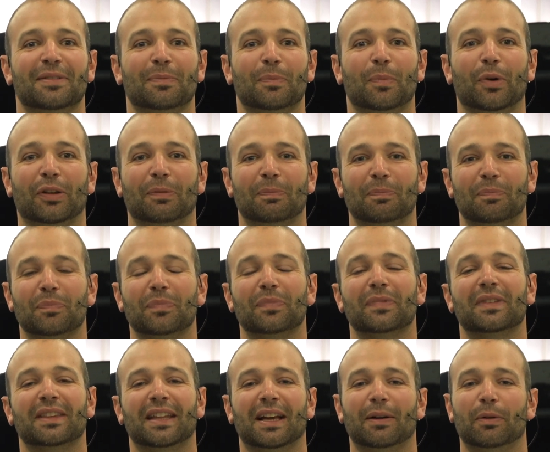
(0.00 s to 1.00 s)
But
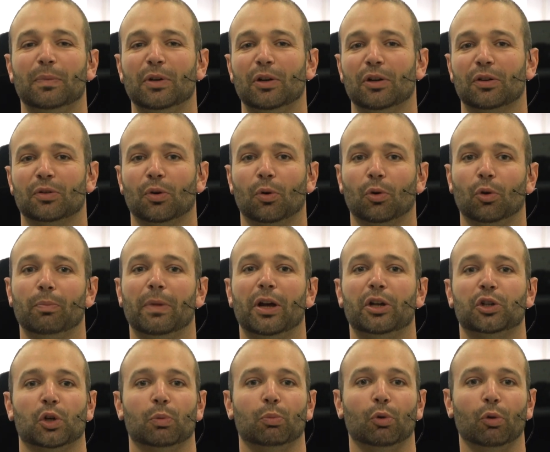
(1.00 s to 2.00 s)
that would be your total
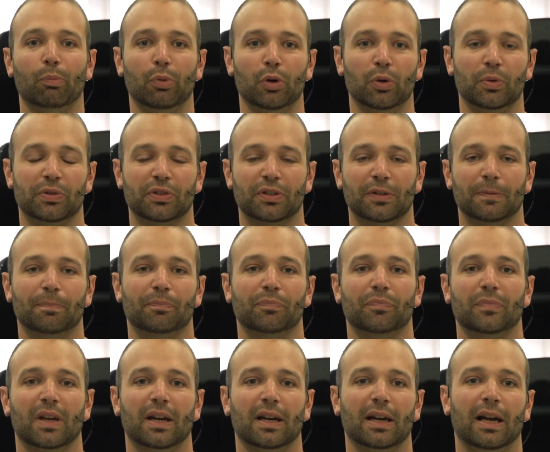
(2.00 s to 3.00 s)
measurable boost.
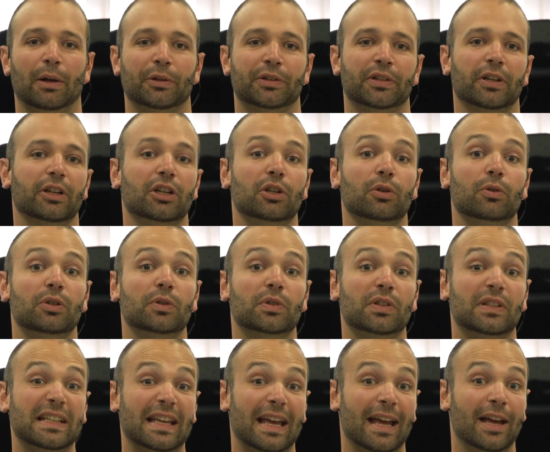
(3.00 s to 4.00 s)
I'll tell you,
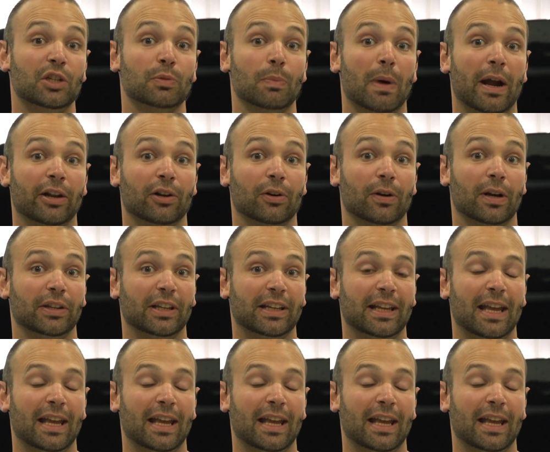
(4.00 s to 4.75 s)
using the edge monitor on the